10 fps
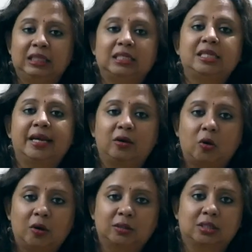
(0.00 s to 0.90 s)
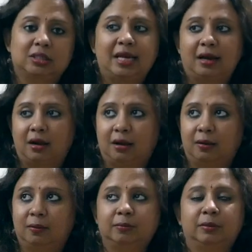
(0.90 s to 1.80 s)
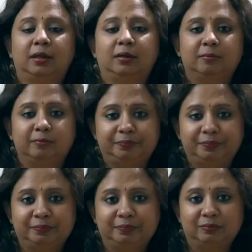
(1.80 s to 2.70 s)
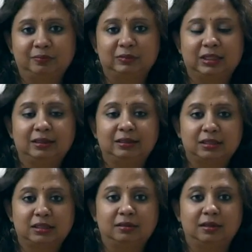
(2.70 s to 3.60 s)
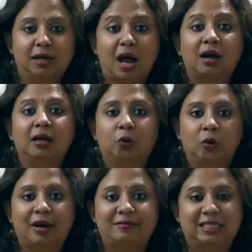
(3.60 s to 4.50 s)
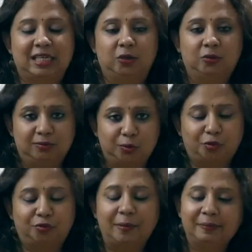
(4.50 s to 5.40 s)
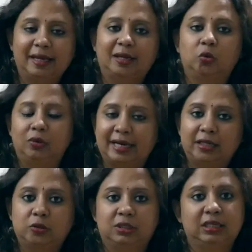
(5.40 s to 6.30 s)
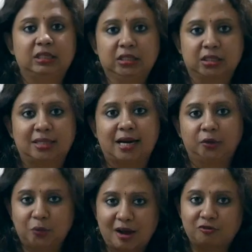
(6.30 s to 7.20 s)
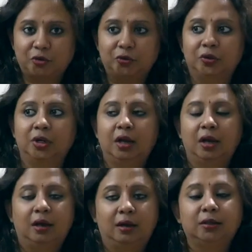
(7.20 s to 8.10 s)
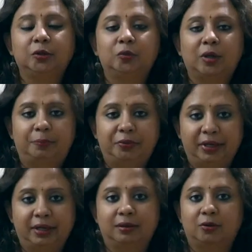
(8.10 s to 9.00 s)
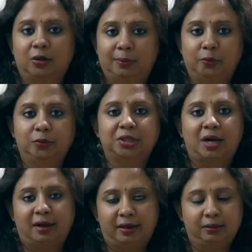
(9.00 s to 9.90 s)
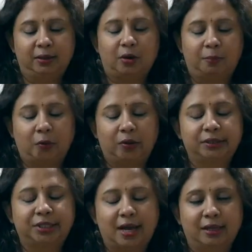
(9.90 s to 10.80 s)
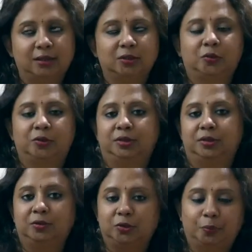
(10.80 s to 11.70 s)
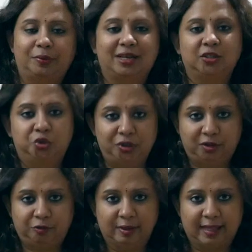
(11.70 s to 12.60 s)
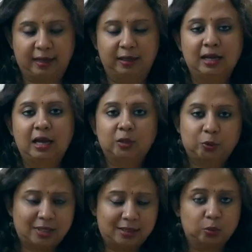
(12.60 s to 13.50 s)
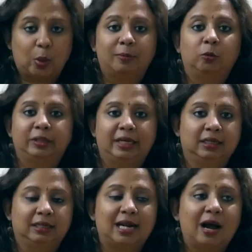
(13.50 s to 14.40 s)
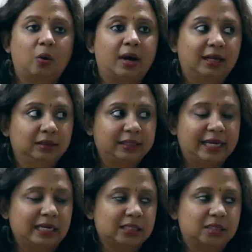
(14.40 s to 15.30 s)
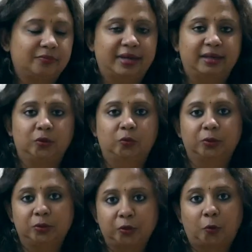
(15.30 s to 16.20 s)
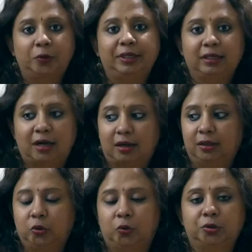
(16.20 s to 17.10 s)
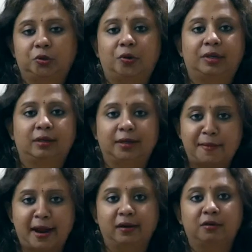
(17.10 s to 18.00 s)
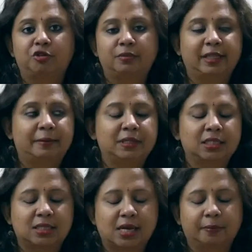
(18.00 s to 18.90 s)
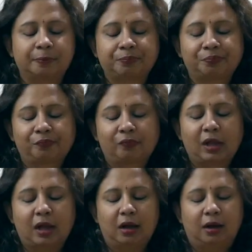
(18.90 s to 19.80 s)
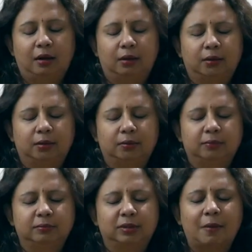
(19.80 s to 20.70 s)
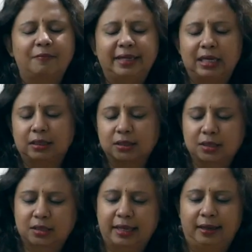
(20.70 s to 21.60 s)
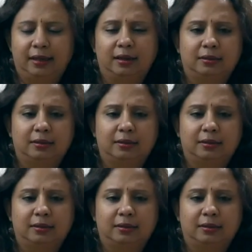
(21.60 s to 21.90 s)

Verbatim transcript: the snake gods, the snake, uh, um, the Naga Loka we say, no? So from there you will get your signals that you have to uh, do a prayer or a puja and, you know, apologize or, you know, do prashchit for that. So that is one more thing. Now another case where you would, you could incur a dosh or a reminder from them is that um, somebody else is killing